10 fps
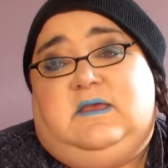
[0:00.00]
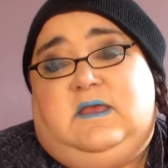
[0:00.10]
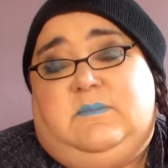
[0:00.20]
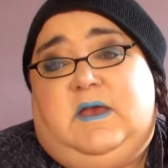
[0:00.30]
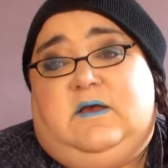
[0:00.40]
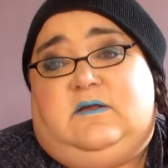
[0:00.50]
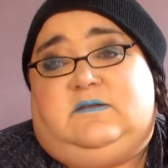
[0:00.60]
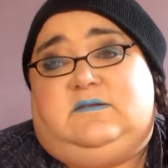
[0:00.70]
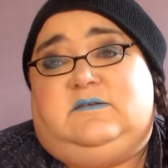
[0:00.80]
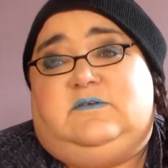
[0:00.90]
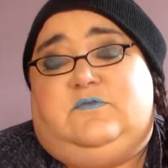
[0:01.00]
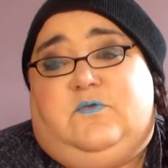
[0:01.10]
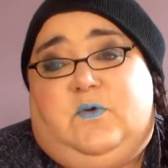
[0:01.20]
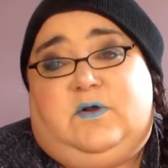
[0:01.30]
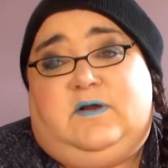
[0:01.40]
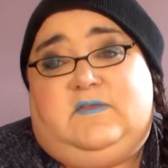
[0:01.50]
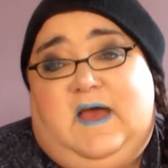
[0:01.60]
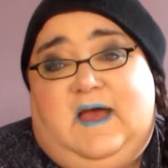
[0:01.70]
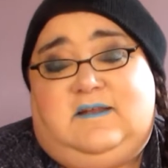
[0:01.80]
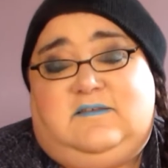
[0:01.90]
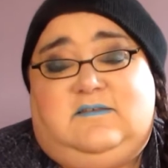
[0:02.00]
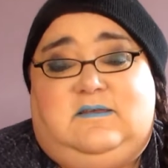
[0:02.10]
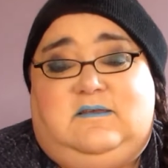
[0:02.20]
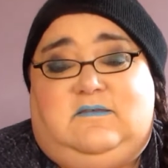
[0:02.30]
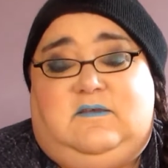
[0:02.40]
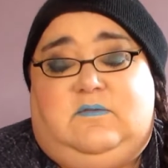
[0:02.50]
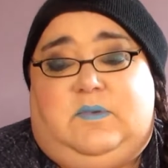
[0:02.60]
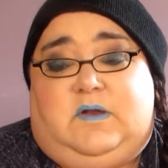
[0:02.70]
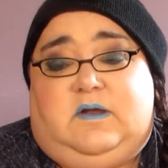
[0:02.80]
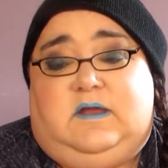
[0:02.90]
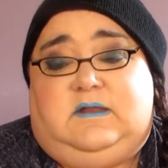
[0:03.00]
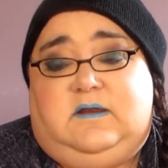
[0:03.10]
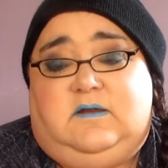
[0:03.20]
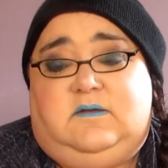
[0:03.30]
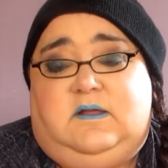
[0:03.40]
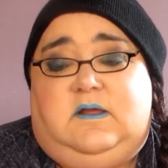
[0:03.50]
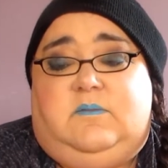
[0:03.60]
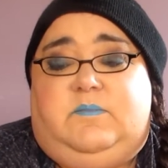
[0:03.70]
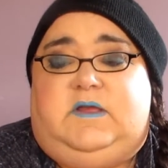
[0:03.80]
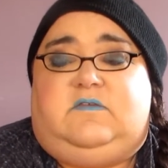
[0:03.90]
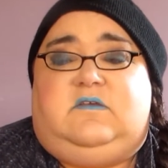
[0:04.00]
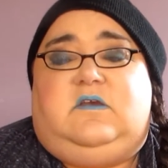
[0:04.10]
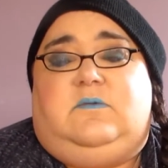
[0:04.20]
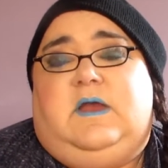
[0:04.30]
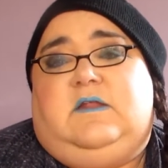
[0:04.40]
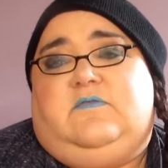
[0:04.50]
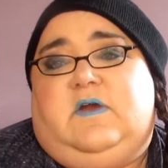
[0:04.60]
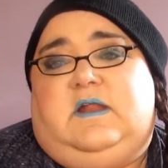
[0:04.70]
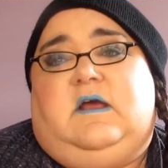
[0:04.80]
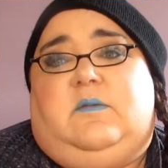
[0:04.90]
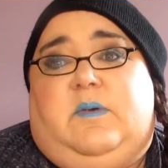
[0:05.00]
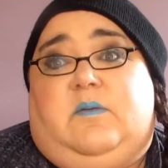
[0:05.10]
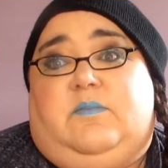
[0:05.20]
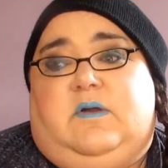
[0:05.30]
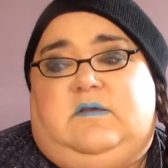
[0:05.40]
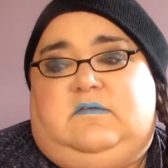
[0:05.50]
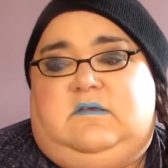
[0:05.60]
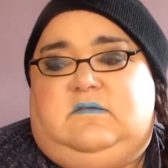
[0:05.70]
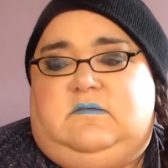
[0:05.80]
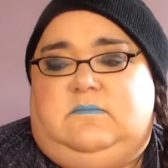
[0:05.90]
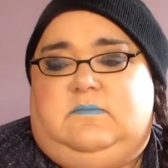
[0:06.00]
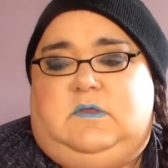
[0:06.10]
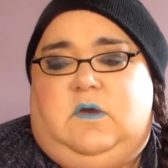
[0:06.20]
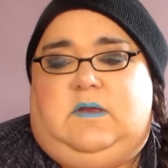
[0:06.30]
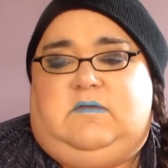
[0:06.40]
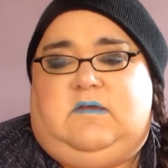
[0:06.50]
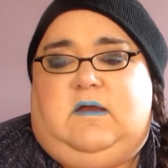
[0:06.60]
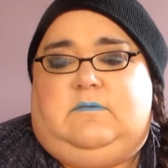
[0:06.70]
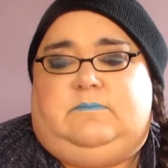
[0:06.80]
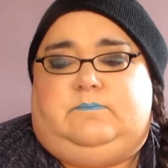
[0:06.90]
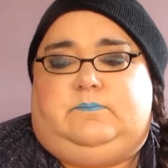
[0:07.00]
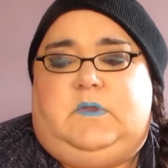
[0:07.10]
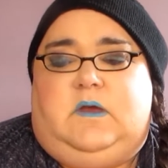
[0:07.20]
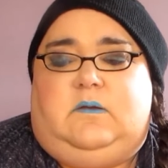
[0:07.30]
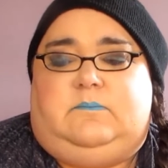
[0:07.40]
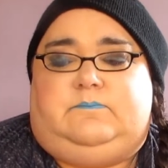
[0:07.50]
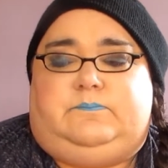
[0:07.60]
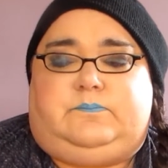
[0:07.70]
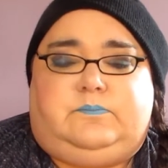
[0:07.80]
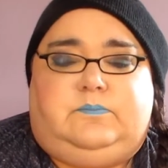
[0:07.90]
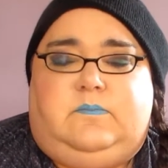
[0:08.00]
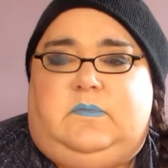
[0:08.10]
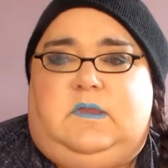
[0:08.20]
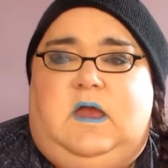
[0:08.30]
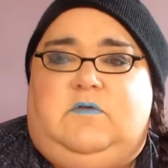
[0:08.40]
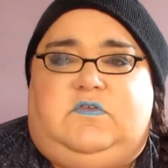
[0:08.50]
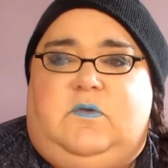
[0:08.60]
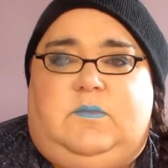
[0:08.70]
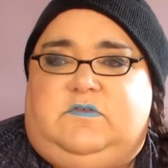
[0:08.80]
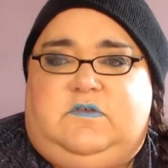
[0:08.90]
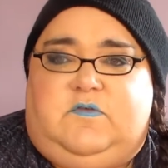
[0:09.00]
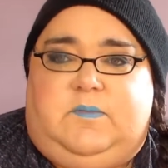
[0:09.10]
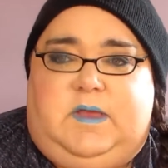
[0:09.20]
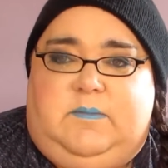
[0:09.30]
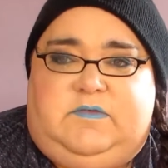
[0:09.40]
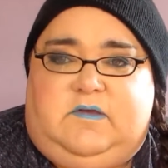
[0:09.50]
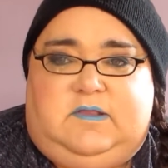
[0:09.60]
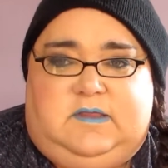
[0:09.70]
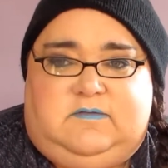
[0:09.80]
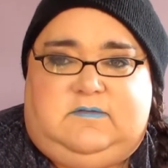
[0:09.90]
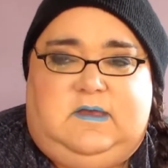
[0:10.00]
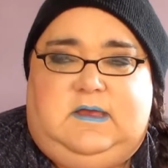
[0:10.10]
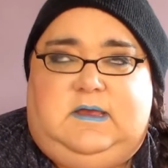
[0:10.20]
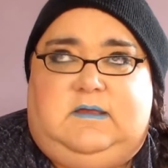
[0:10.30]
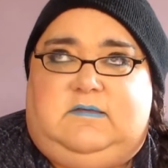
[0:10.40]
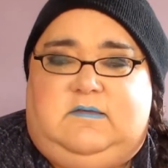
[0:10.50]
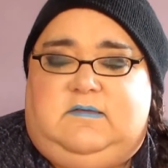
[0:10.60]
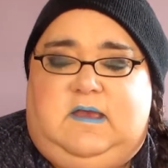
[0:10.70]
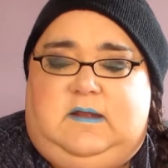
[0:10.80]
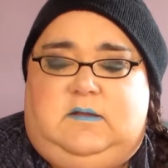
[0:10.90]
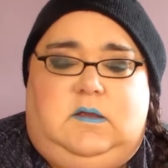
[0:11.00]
email for that is an even better idea. But it's a good way to find out about prices going down. I have so much stuff on my Amazon list. It's insane.